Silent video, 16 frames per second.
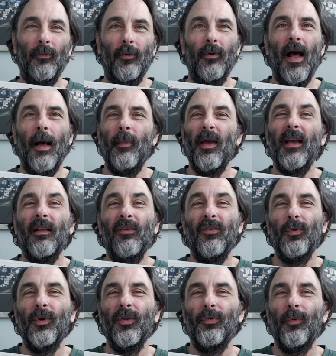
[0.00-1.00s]
We're not making
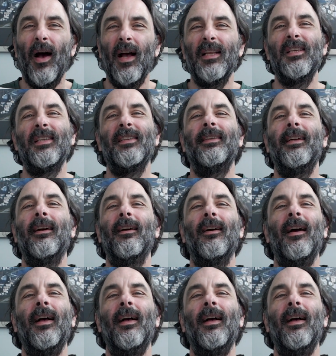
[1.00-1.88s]
Swiss watches here,